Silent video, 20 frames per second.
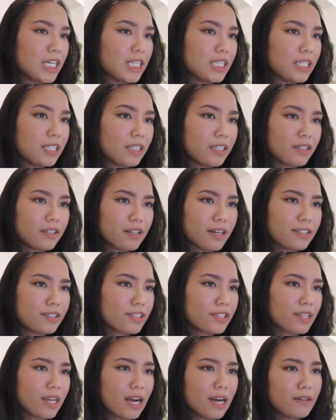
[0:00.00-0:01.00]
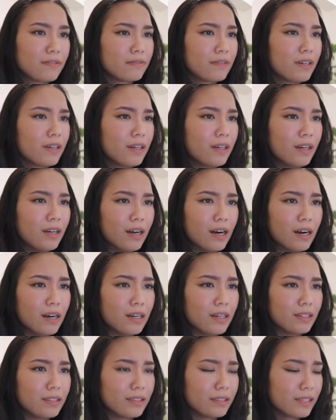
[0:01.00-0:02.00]
and here I just have
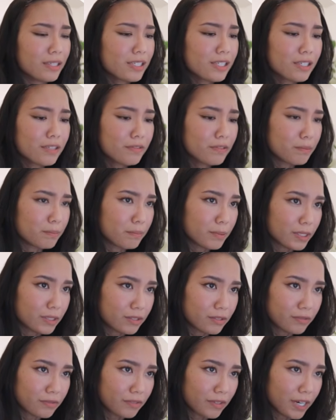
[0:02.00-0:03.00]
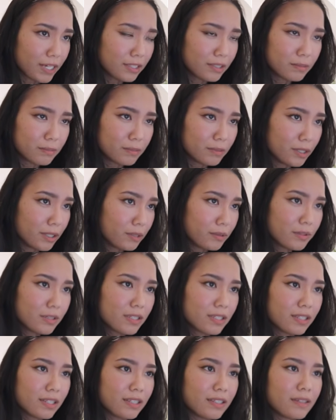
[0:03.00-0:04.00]
a list of a bunch of random
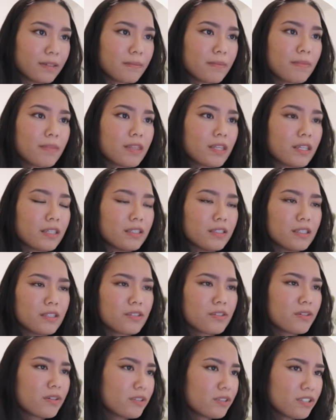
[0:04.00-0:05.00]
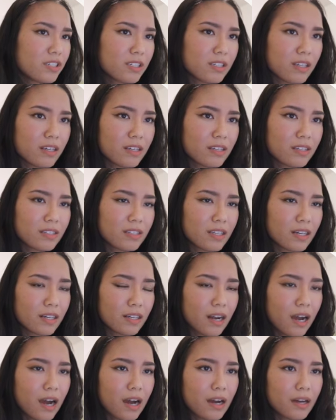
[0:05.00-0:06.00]
notes. Like, these are all just things
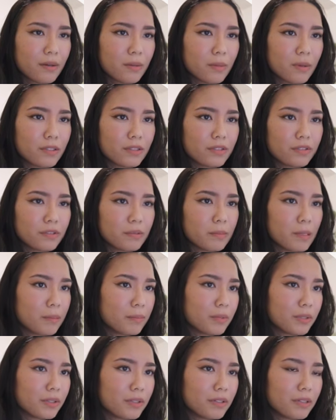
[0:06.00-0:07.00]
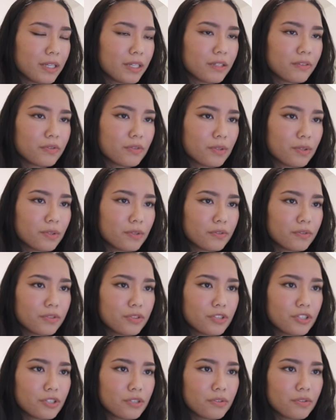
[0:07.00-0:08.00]
that I want to remember, like for
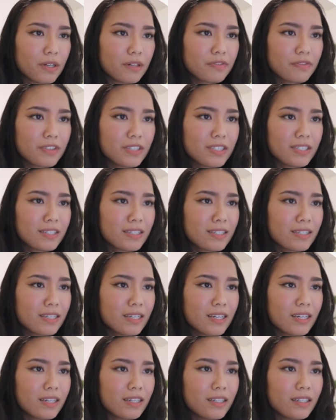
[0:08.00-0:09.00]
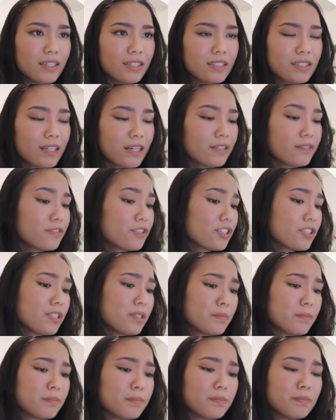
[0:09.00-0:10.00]
future reference. It's kind of just
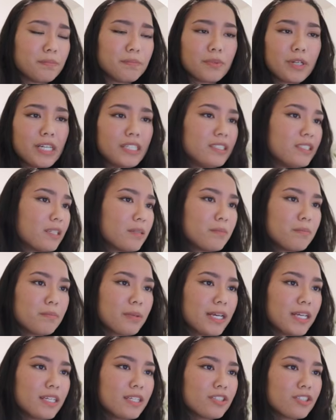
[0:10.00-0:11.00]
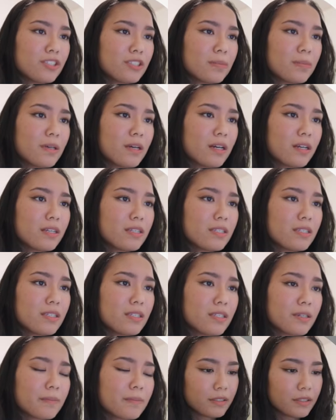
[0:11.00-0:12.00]
a brain dump page, to be
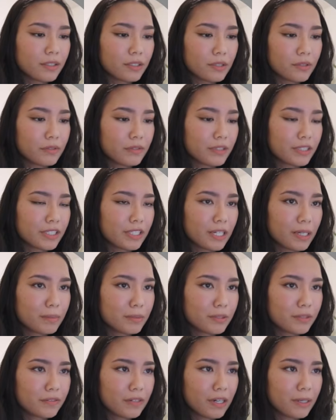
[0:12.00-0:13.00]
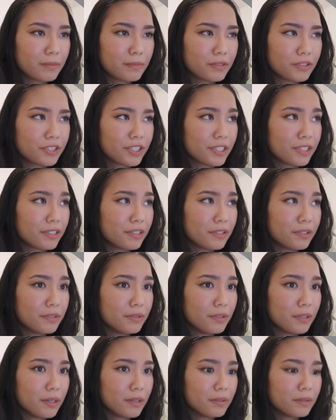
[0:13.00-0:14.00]
honest. So for example, if I'm creating a new
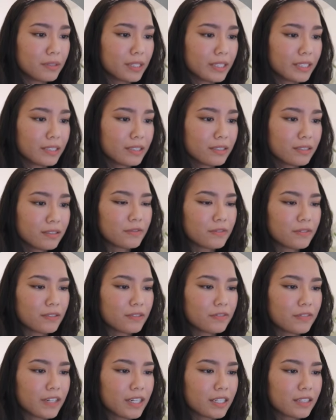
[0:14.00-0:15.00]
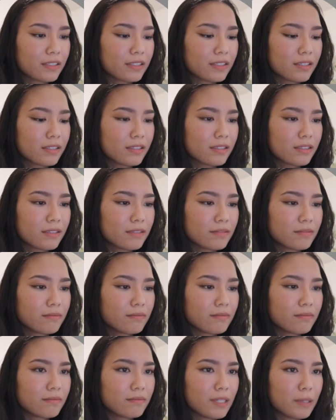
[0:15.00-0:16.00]
note, like fun facts
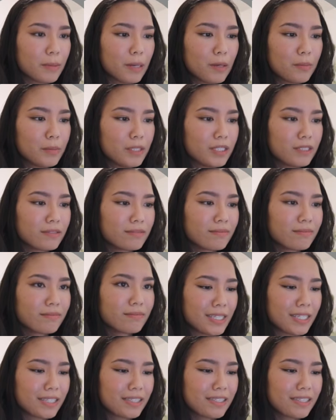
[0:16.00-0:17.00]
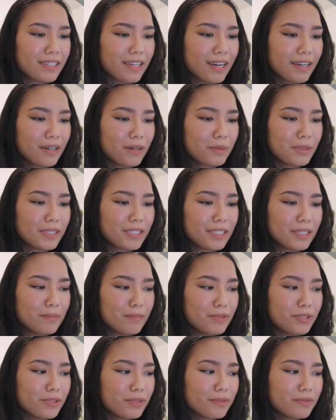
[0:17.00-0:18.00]
about me, because I always
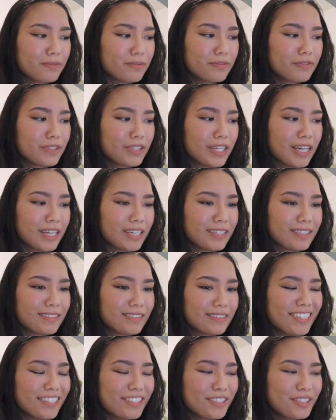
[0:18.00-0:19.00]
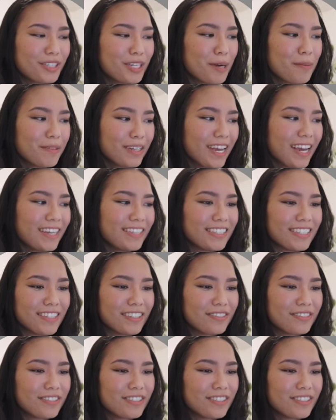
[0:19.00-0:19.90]
seem to forget. It could come in handy if